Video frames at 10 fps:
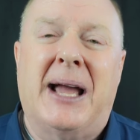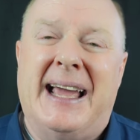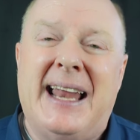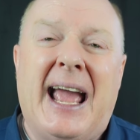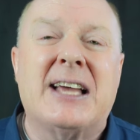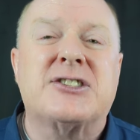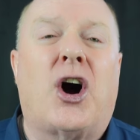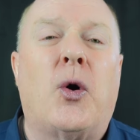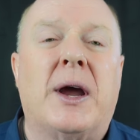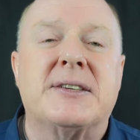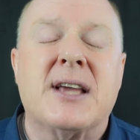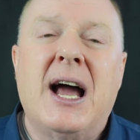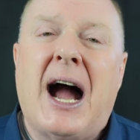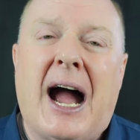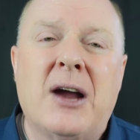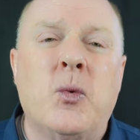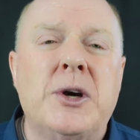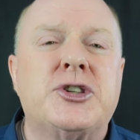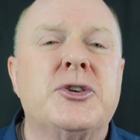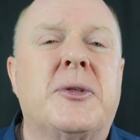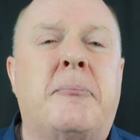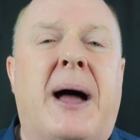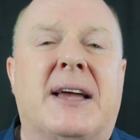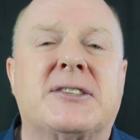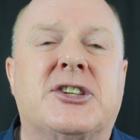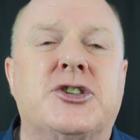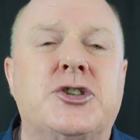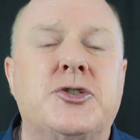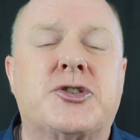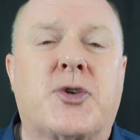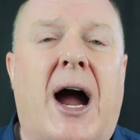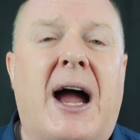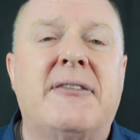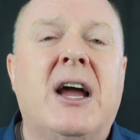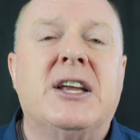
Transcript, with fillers: And as always, I wish you the best as you strive